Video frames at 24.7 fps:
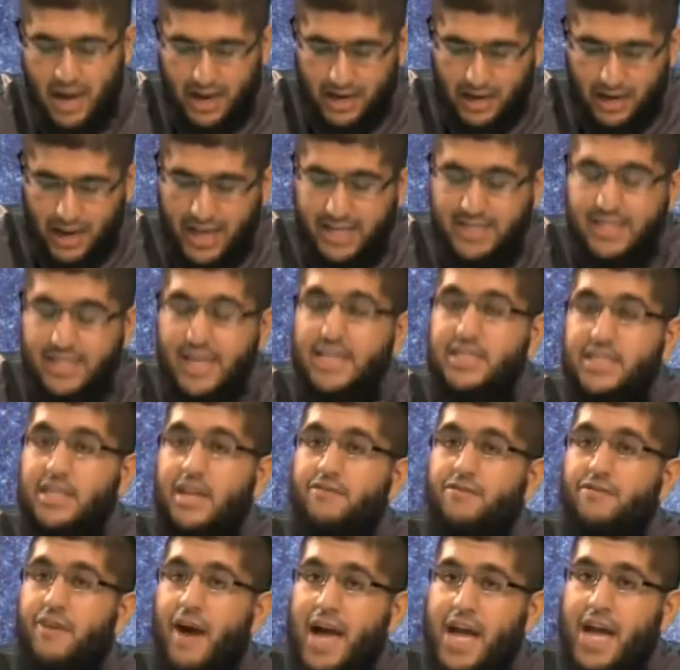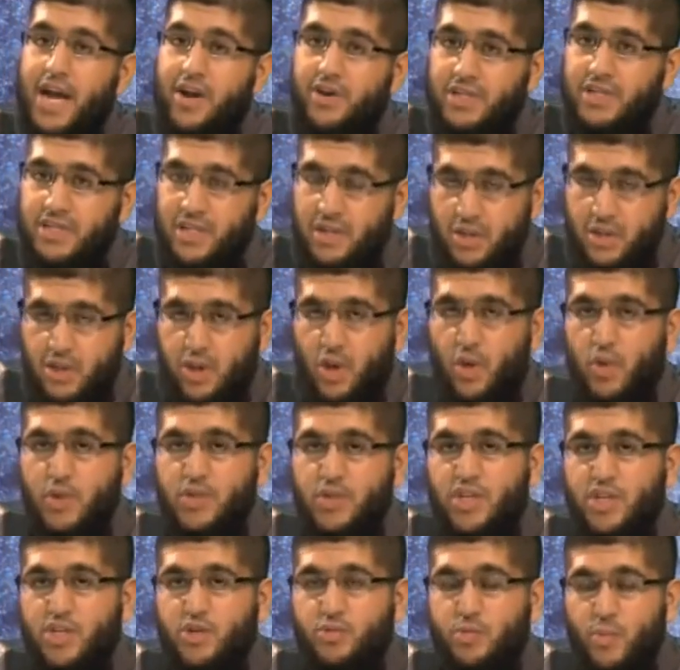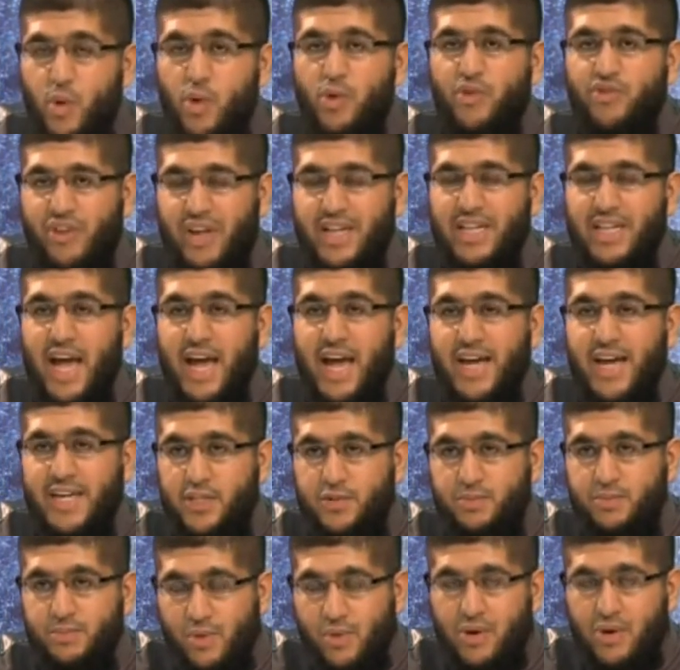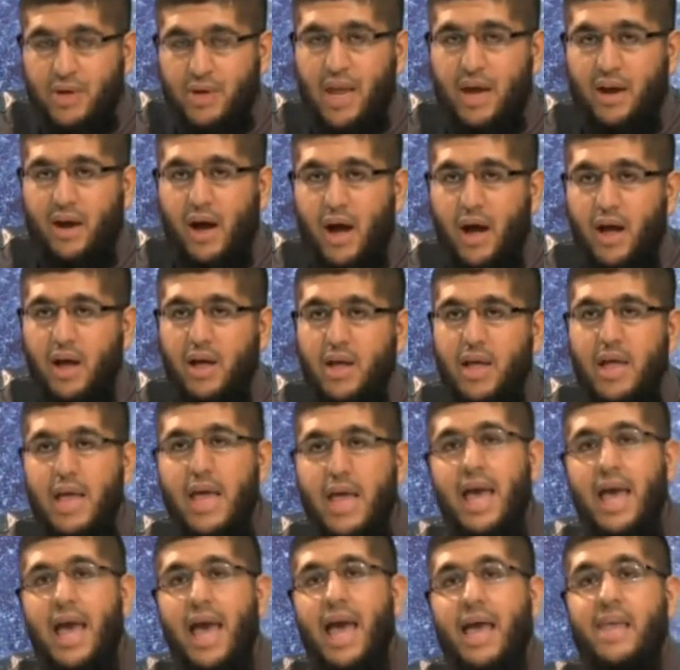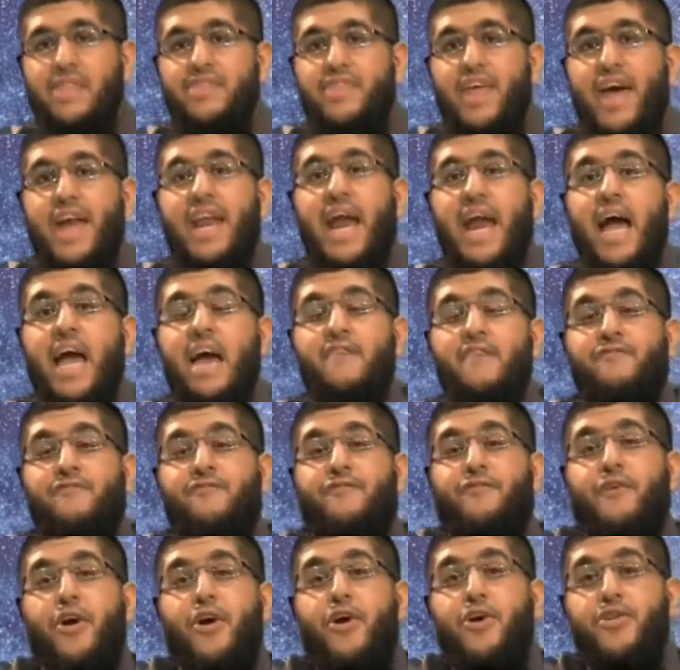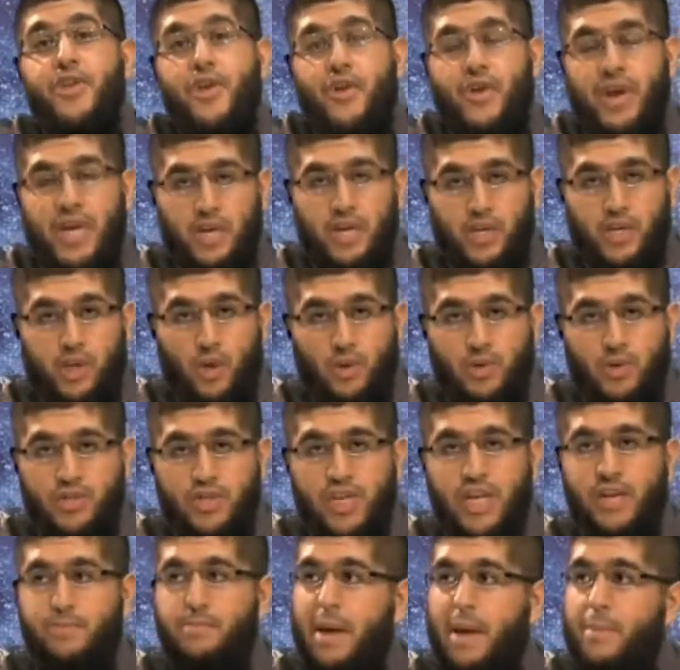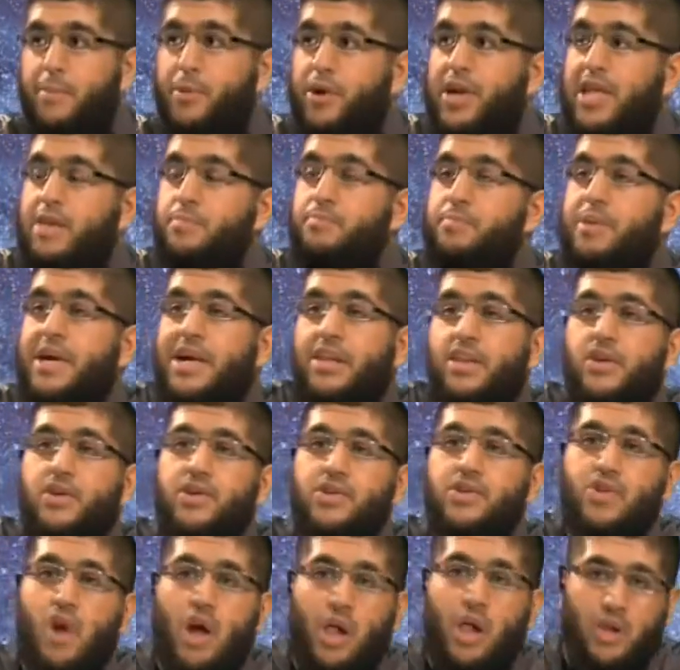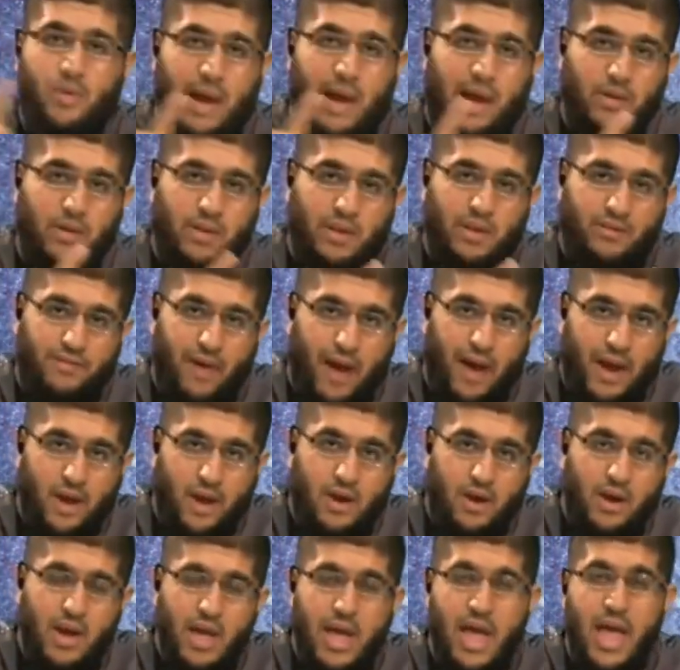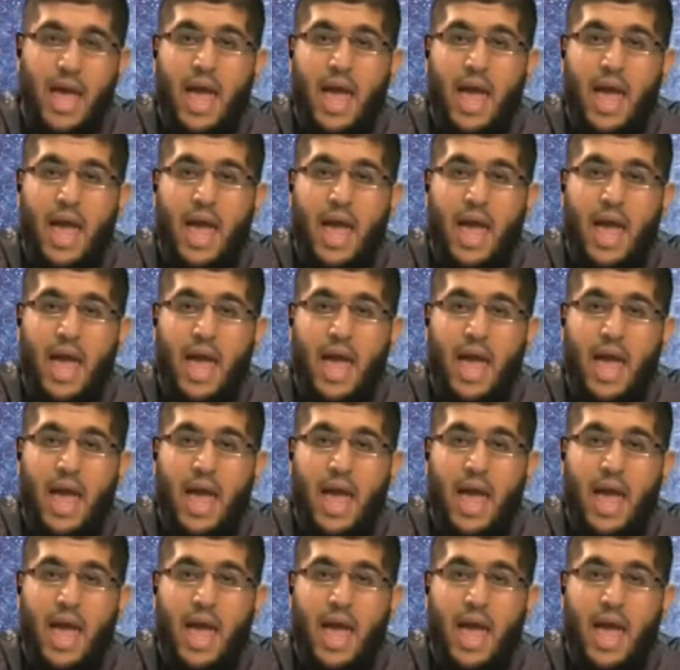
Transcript: Allah says the fire is enclosed, it's mu'sada, it's mughlaqa, and then I have further enclosed it by putting pillars all around the fire.